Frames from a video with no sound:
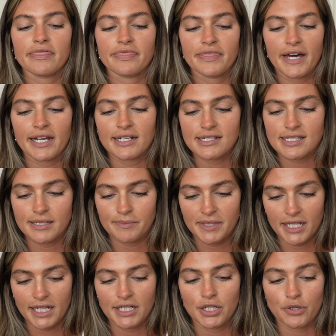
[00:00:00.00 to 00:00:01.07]
that is
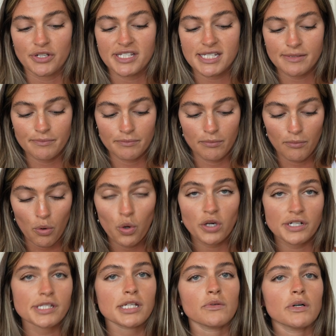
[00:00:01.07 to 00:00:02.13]
something I noticed. More
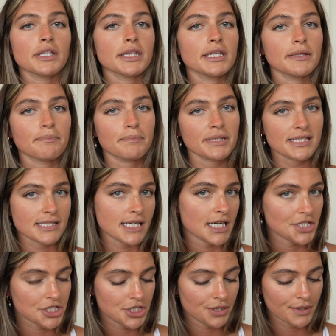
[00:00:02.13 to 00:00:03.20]
so on the
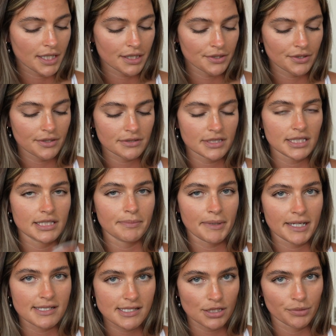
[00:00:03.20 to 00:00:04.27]
pistachio color than the
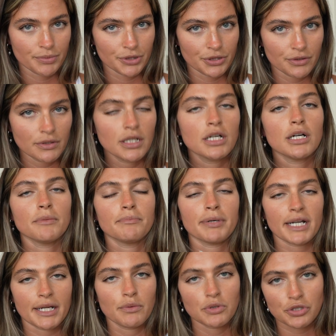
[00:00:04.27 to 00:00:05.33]
pastel blue,
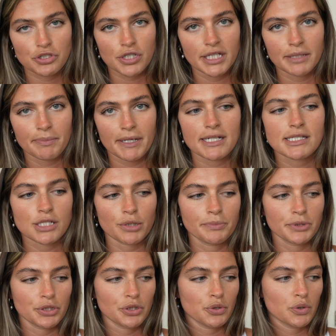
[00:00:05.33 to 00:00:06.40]
but I will try the pastel
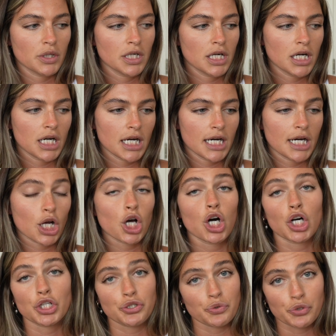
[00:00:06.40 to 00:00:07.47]
blue
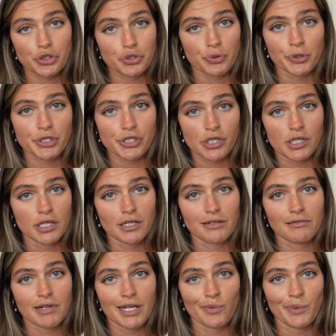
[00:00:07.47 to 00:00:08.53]
contour shorts on
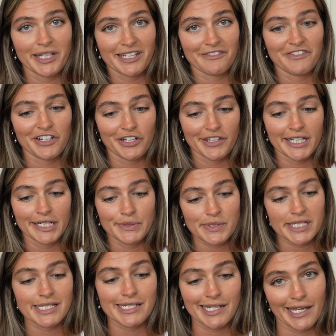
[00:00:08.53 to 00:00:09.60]
and we can figure that out
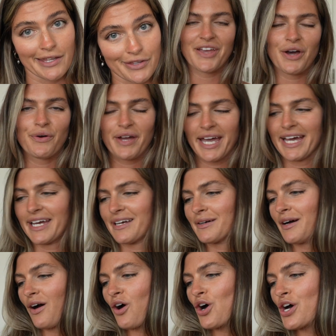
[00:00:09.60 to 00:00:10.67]
together. Okay,
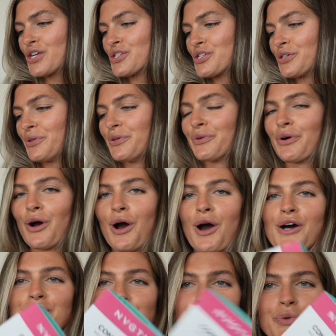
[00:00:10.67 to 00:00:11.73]
on to
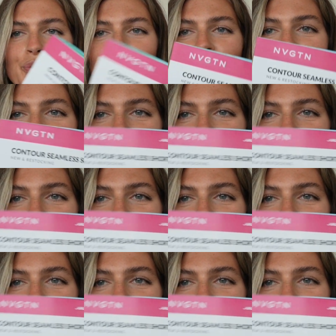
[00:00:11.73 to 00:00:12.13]
Contour